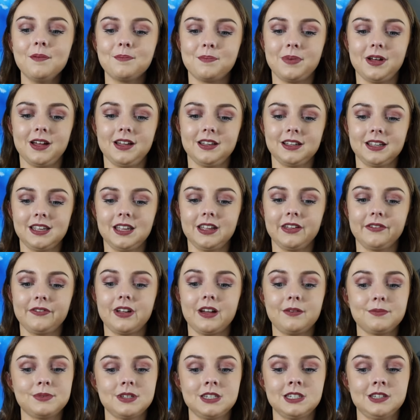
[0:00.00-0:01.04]
But King of
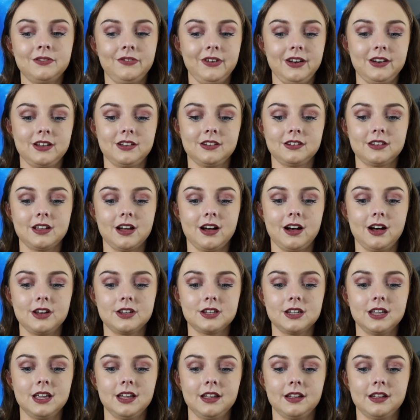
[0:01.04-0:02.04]
Cups is a very good card.